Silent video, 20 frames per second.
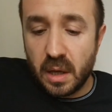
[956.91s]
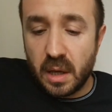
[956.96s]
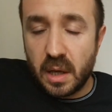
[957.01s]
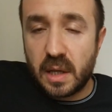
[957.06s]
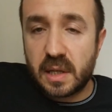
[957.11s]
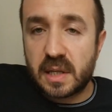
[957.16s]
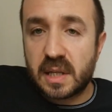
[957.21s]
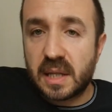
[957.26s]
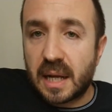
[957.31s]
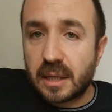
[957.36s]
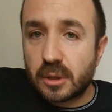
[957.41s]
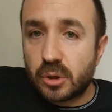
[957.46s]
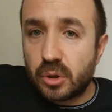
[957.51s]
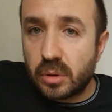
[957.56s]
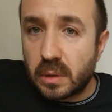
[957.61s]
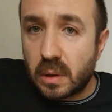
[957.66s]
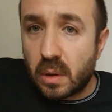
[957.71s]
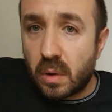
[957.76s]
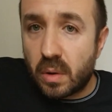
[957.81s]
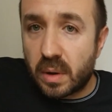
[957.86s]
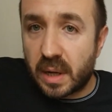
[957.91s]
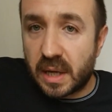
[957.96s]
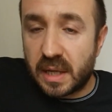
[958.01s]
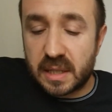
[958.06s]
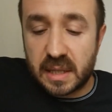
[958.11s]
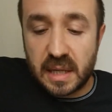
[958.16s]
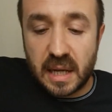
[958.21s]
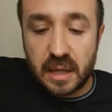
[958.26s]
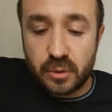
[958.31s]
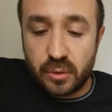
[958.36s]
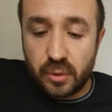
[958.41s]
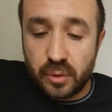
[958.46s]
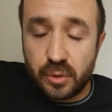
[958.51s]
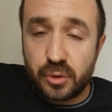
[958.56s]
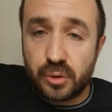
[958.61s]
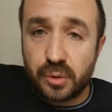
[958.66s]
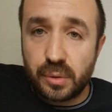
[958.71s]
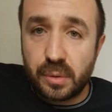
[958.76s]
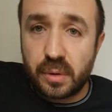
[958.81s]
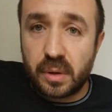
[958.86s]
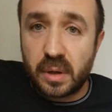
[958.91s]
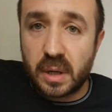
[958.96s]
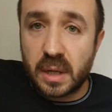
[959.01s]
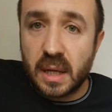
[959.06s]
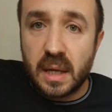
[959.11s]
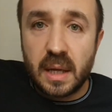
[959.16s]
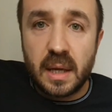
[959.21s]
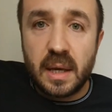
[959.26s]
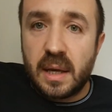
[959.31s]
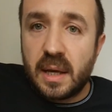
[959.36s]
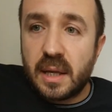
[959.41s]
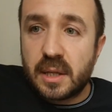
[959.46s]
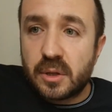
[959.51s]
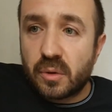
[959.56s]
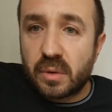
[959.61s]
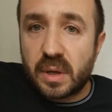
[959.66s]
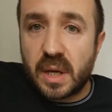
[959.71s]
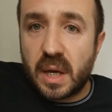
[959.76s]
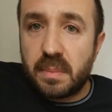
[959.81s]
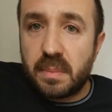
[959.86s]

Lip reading: It's not too long, it's not too short, it's okay,